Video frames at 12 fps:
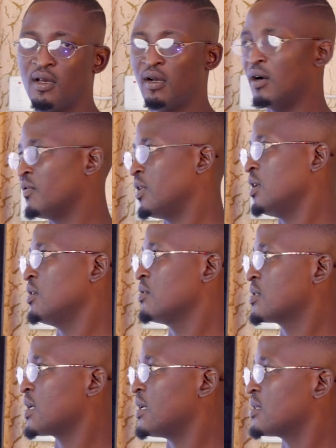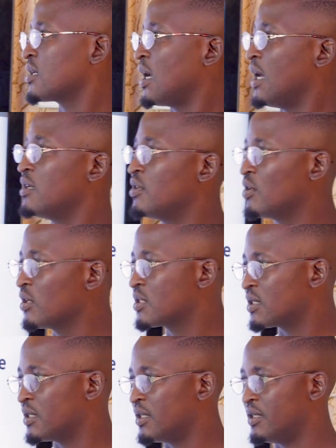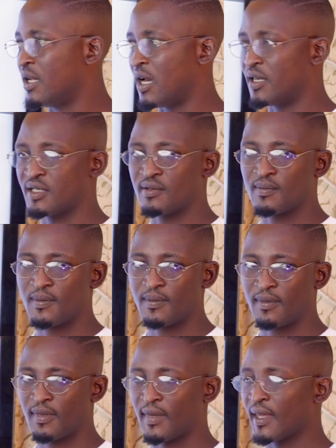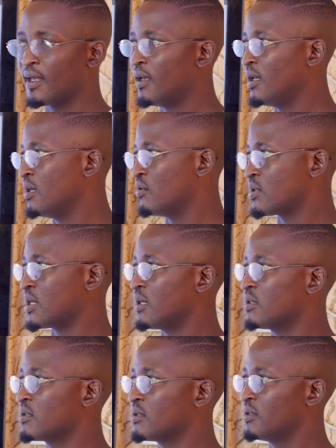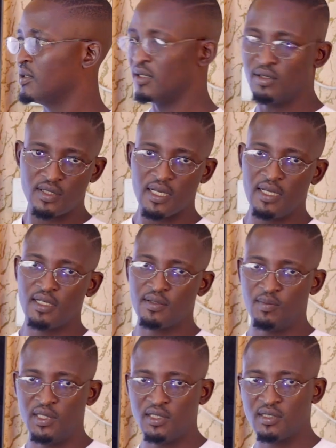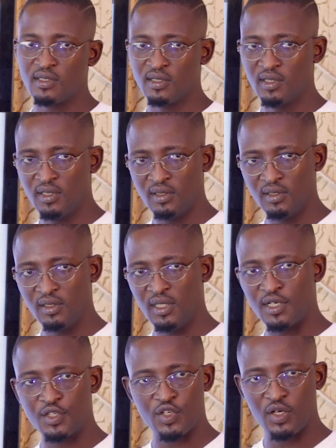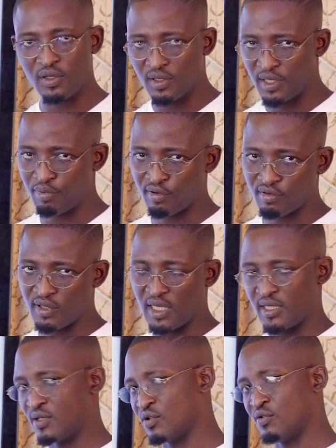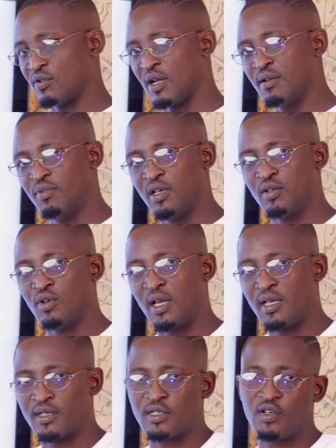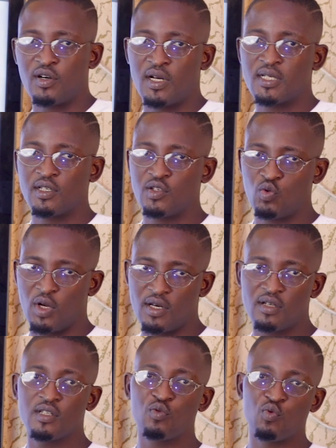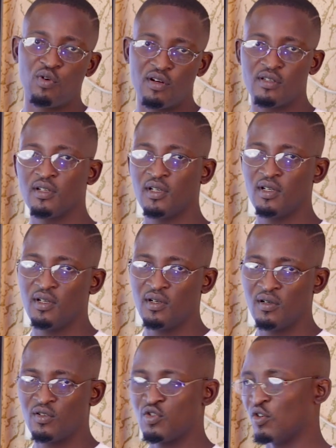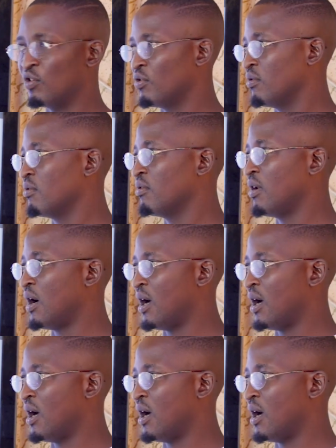of the innocent and not the dash. Innocent. Innocent means exonerable. That you are exonerated. You are not the one to